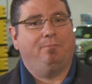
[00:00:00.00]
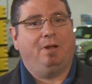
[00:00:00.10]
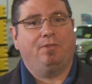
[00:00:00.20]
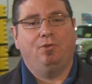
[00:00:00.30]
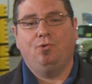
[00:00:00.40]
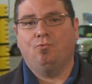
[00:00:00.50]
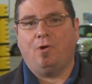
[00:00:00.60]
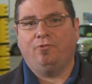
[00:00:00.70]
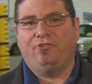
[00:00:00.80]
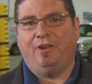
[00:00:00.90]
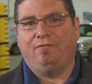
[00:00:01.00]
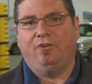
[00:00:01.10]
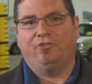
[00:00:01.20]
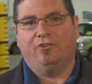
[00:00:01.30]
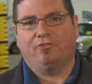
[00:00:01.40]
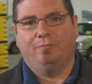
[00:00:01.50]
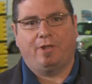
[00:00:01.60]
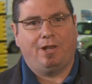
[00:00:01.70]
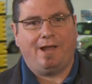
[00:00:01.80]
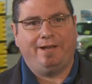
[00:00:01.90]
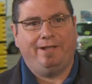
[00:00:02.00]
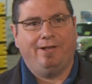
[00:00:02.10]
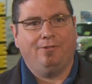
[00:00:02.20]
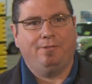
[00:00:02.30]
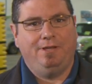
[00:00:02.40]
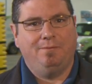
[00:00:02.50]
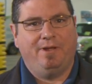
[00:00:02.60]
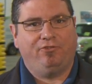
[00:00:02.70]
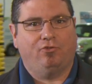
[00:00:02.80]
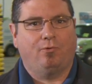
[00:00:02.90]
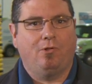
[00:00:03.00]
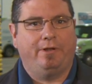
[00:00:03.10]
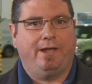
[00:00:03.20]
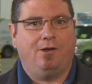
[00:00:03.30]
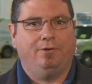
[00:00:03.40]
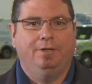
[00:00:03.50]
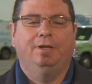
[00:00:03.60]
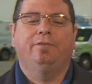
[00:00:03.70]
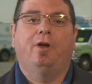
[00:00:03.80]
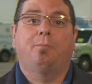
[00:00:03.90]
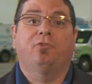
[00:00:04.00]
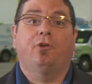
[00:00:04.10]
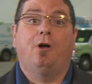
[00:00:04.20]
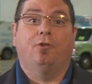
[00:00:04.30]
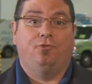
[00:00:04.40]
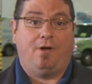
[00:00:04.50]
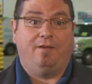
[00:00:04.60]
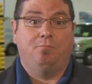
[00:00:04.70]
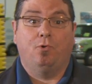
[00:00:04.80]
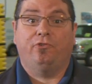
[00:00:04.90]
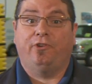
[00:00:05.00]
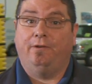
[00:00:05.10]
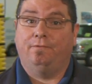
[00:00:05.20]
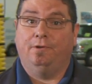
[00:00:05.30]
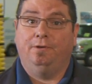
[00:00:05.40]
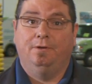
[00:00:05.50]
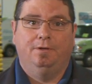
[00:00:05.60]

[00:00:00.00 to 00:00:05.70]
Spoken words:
about the new road safety system that Allina Health EMS is rolling out to help us all drive more safely.